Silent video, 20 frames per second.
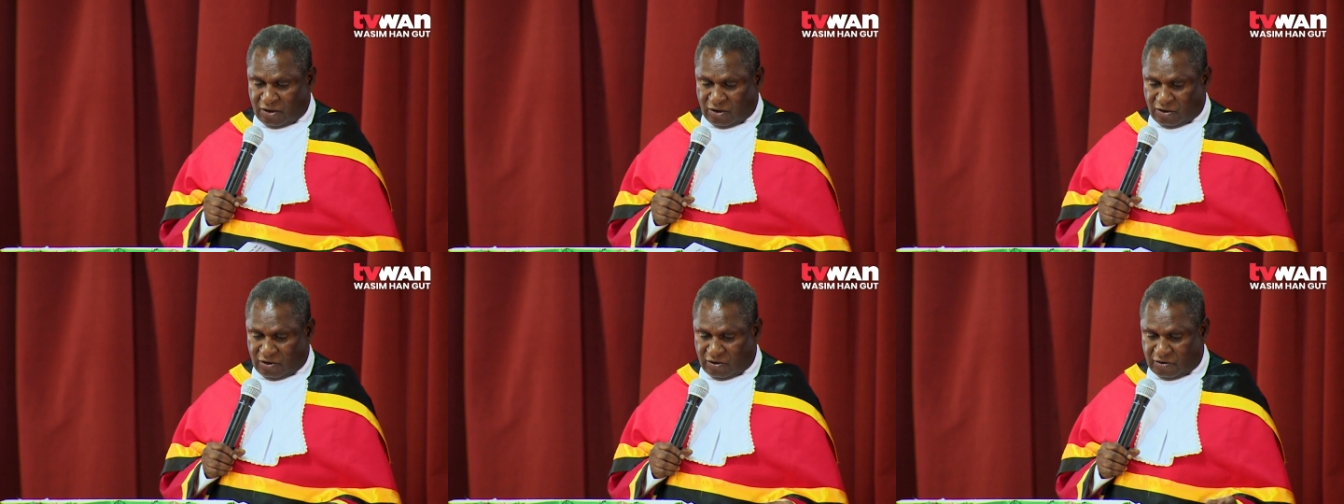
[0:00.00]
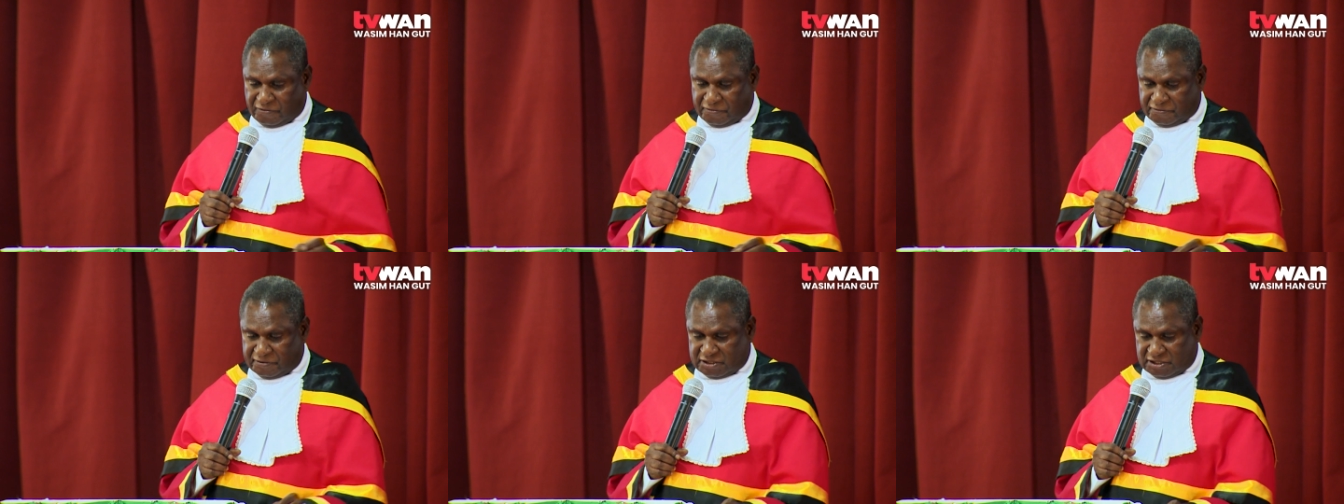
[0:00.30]

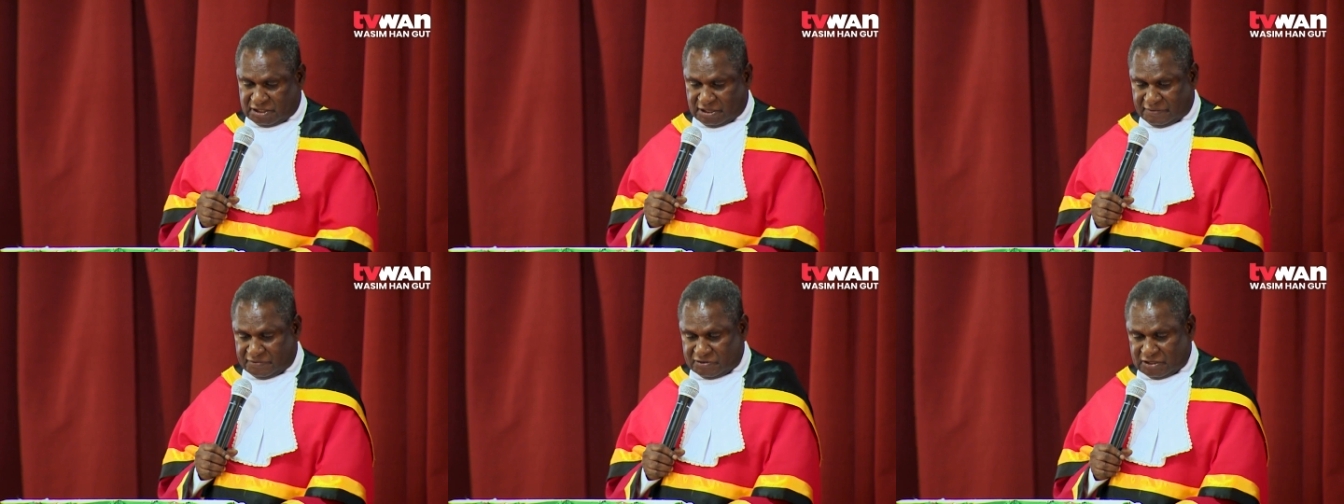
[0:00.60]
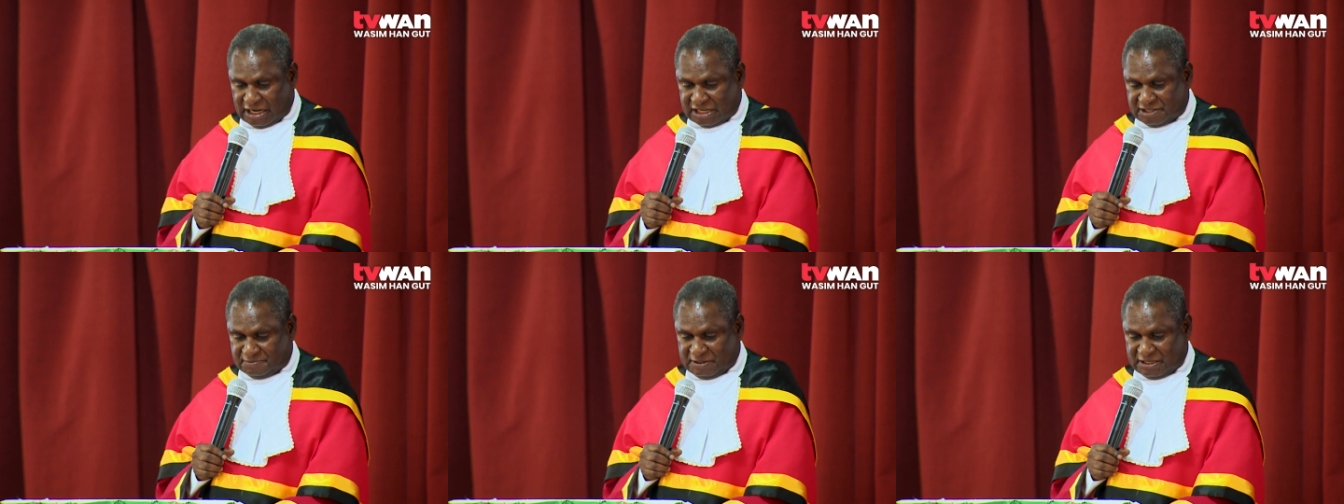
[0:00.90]
of reserved
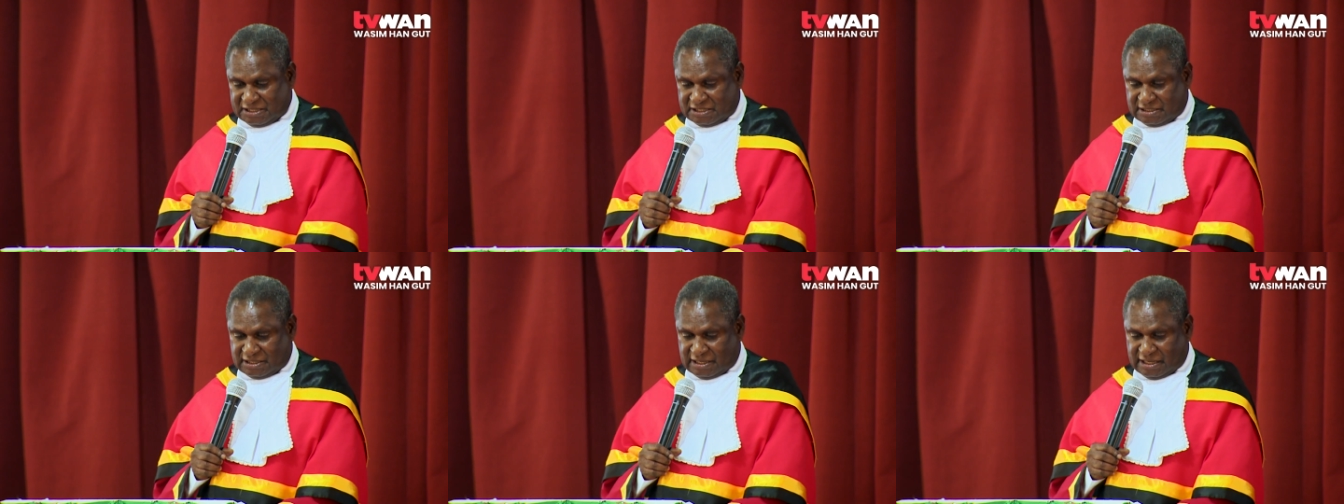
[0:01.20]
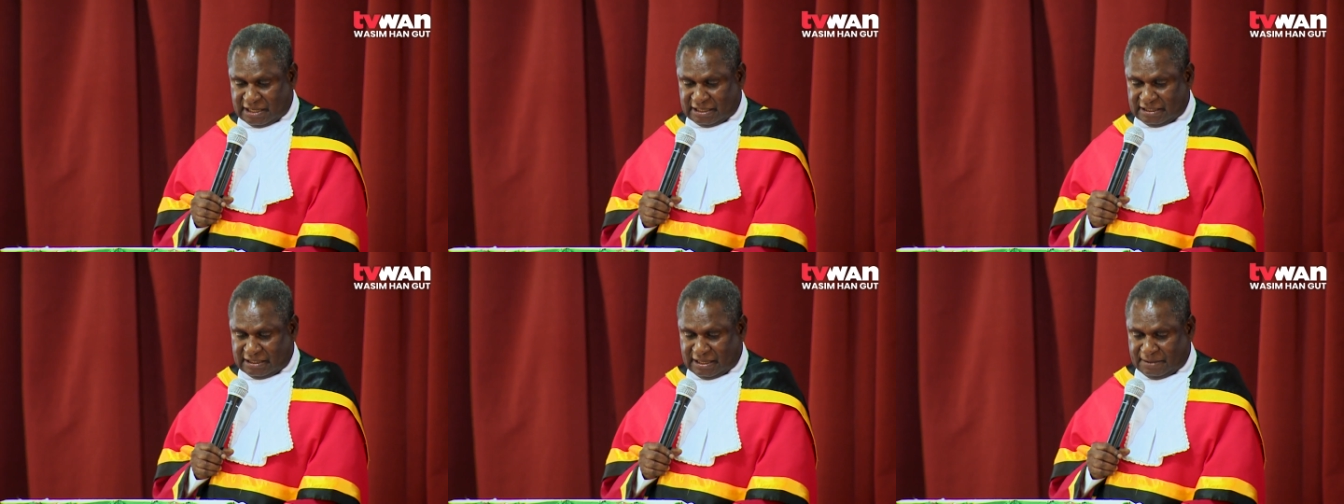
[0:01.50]
judgments
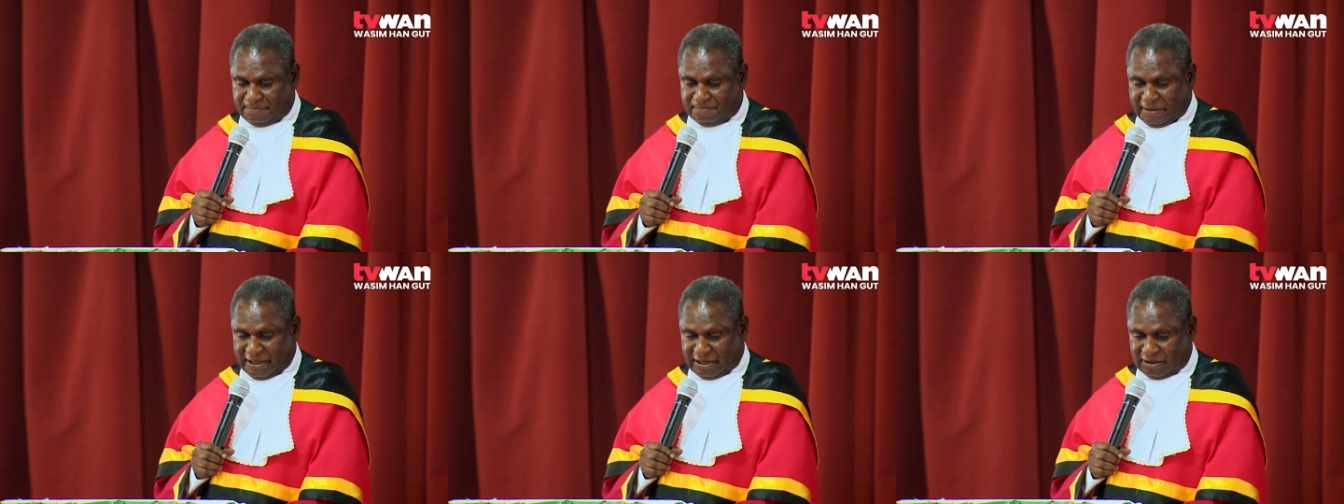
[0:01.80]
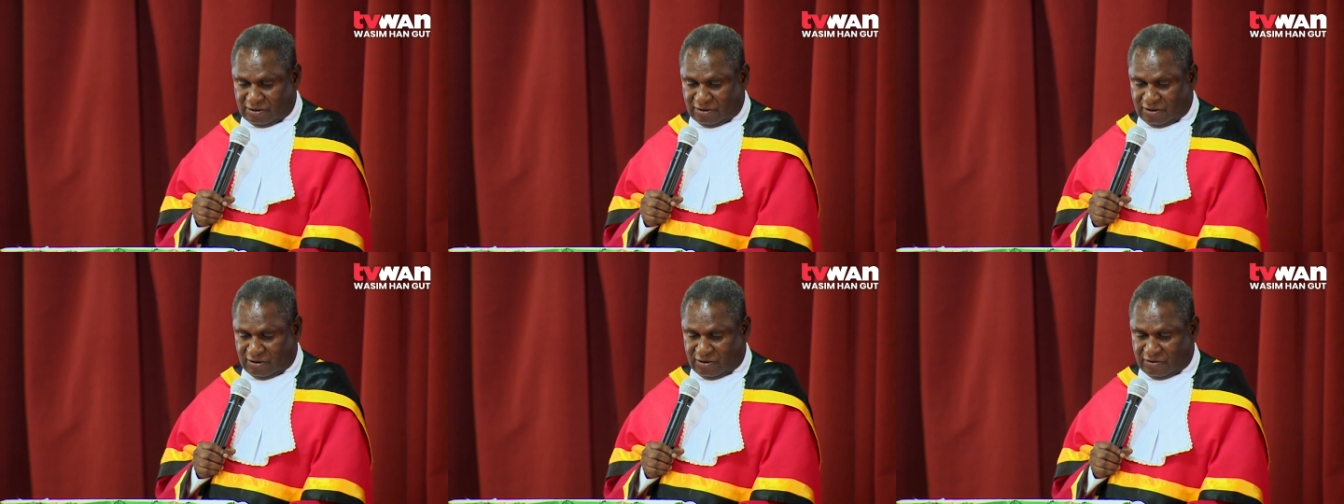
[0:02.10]
and the
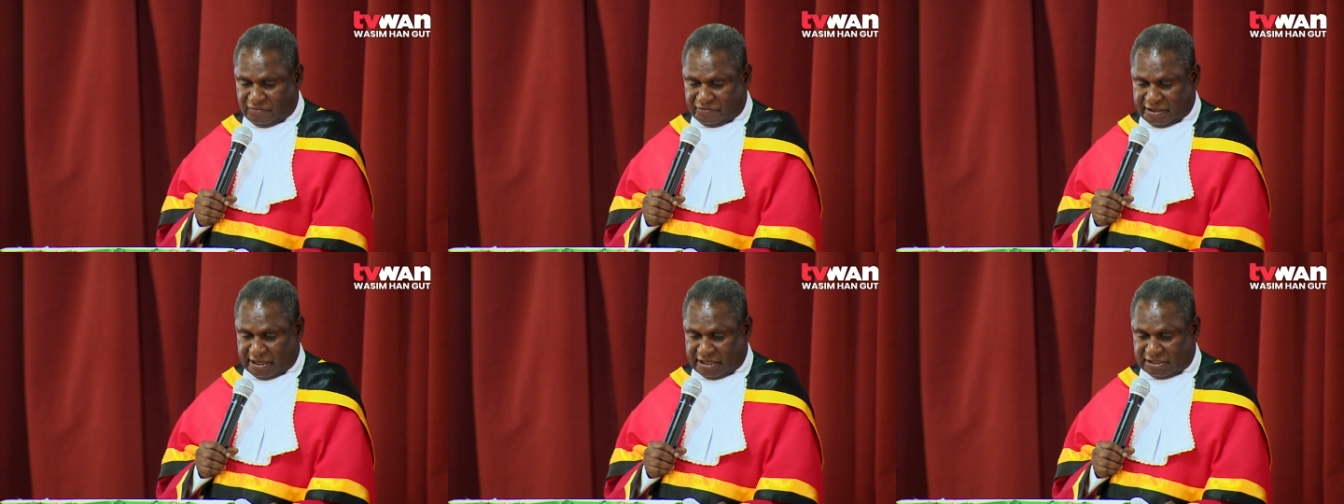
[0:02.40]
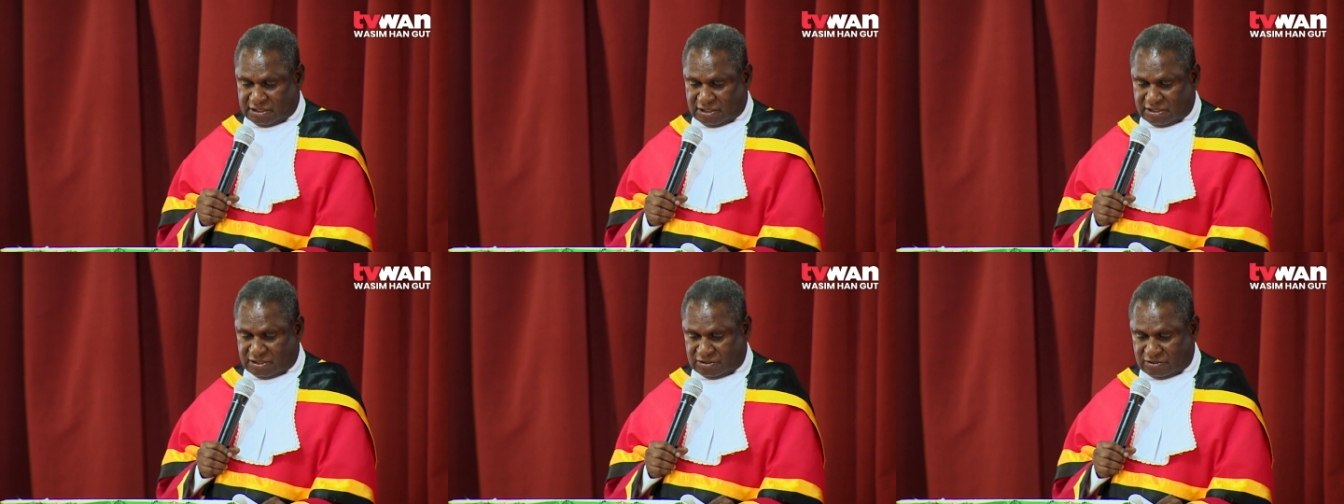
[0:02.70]
backlog of
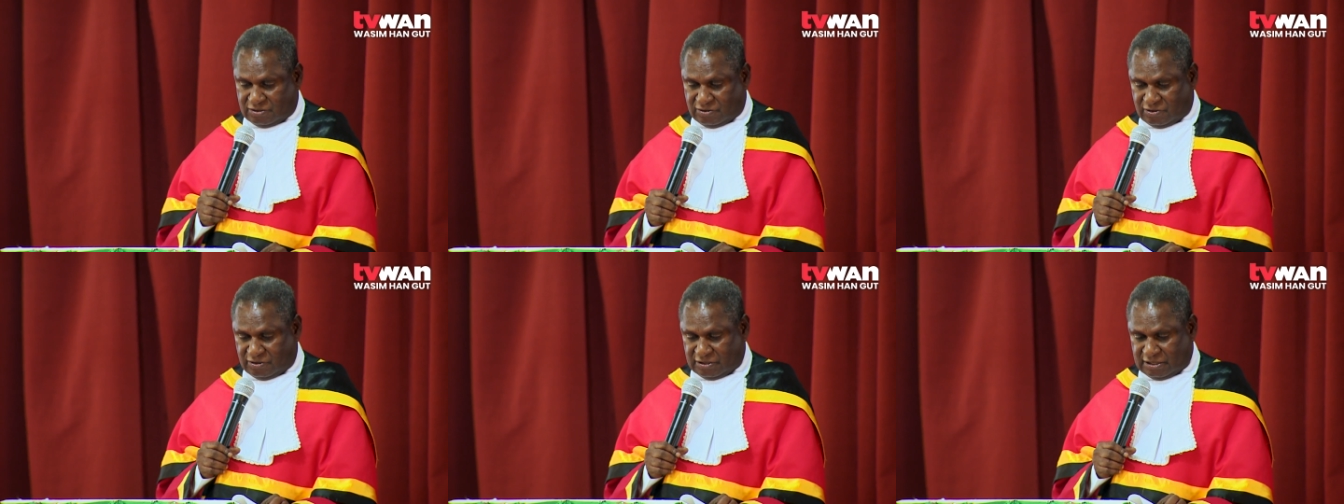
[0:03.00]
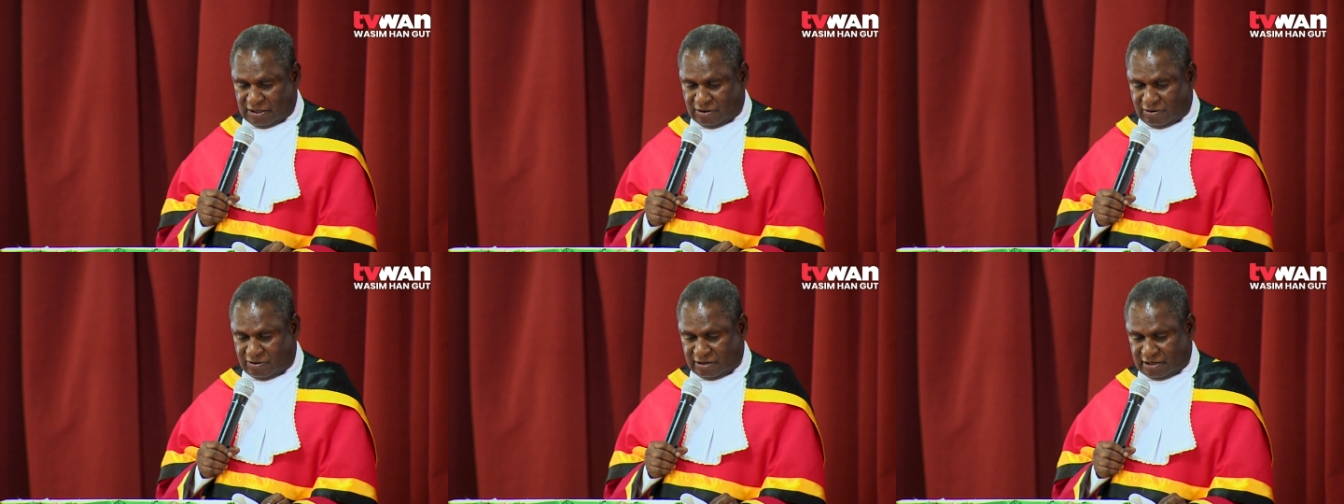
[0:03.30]
cases on
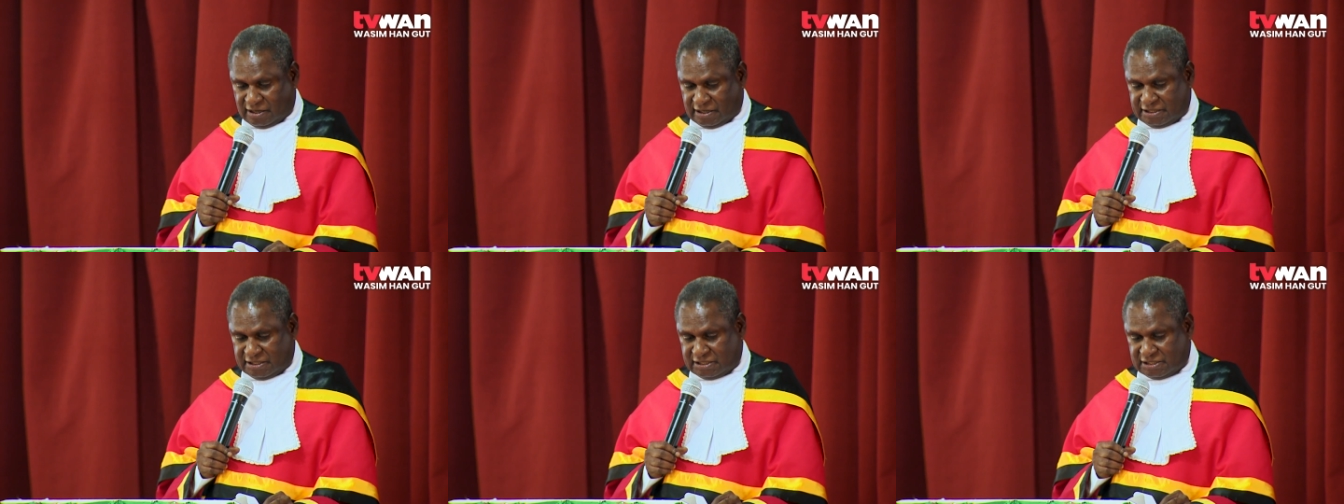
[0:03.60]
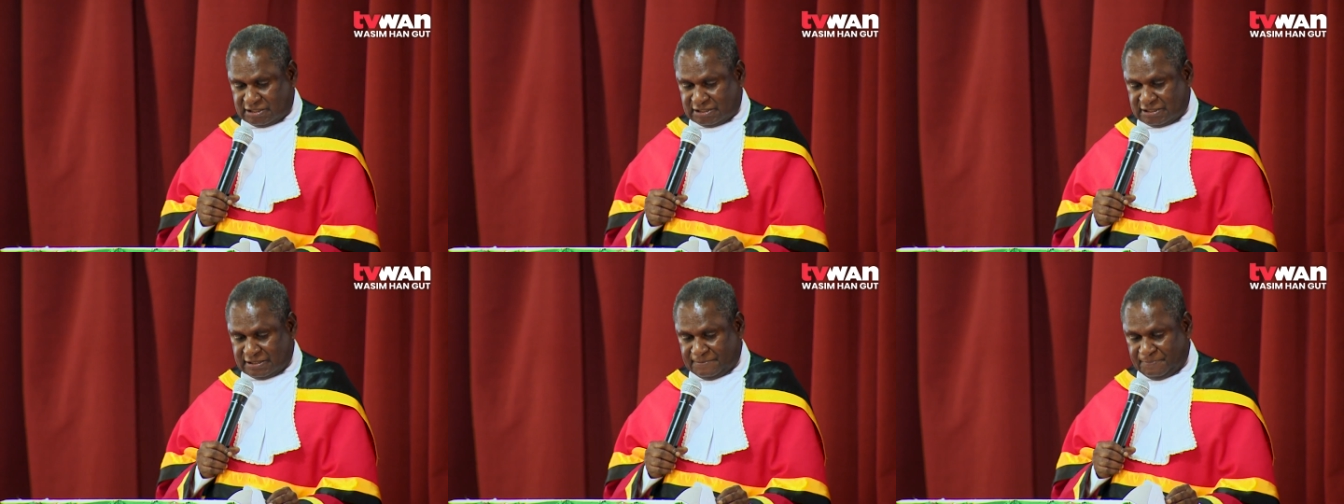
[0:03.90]
the court
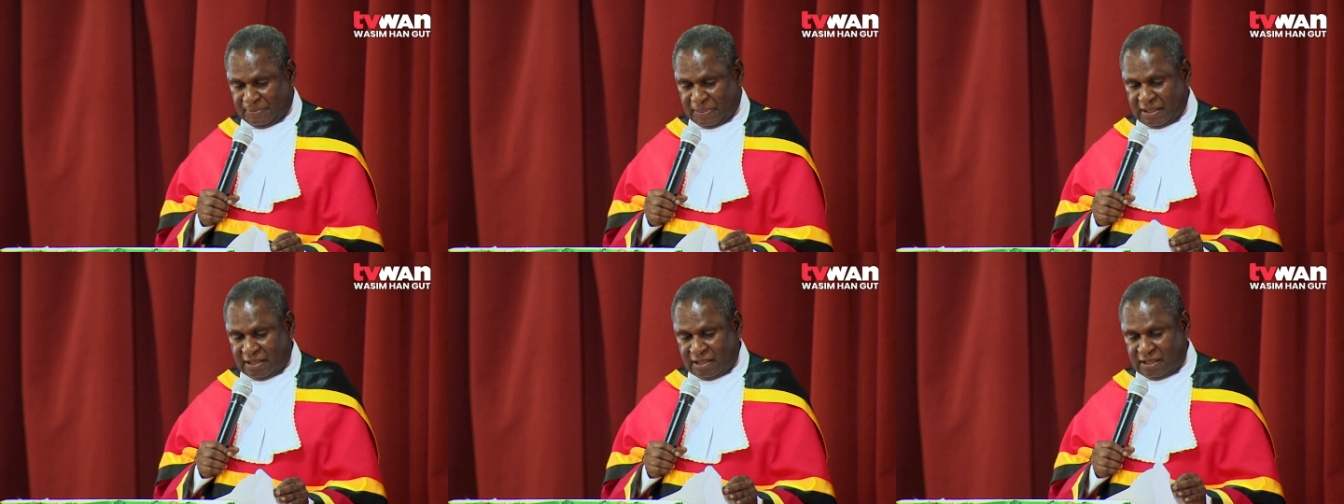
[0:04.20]
lists,